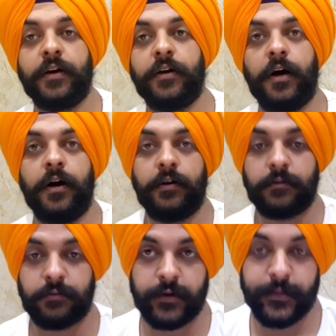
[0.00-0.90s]
Uh,
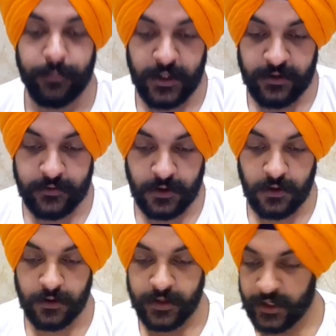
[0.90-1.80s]
Please,
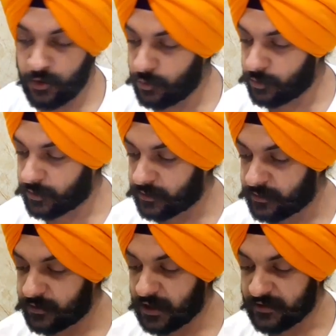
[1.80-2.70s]
can you
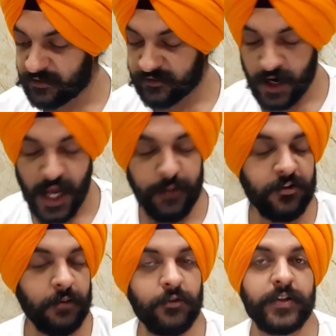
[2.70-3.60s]
describe
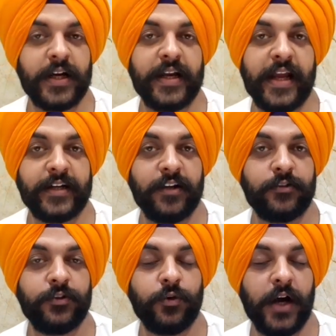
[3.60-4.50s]
some of the connectors
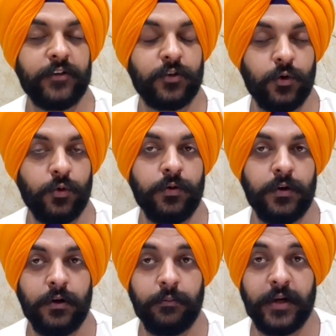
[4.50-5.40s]
you guys know?
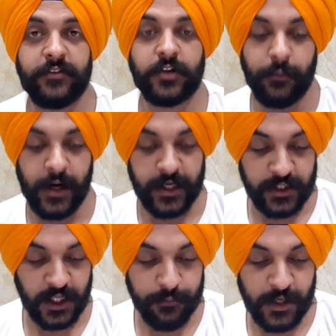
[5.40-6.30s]
Please comment in
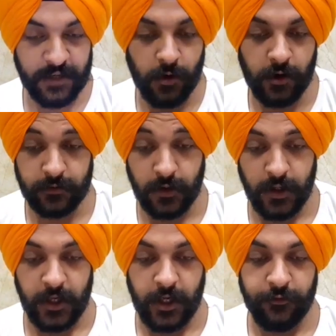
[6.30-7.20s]
the comment box
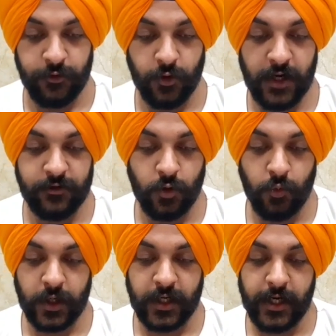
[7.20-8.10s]
if you guys know
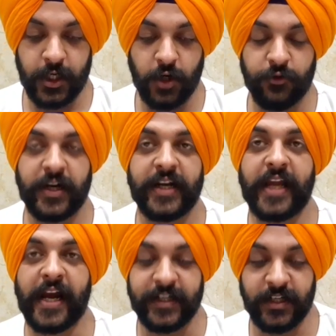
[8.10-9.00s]
what kind of
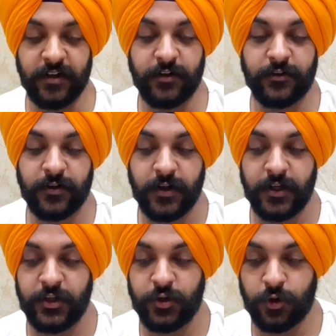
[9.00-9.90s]
connectors
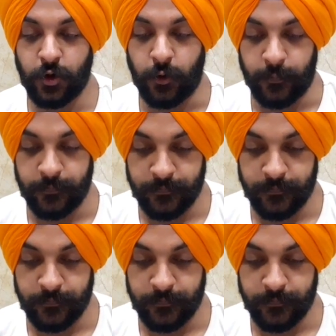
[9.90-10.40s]
you know.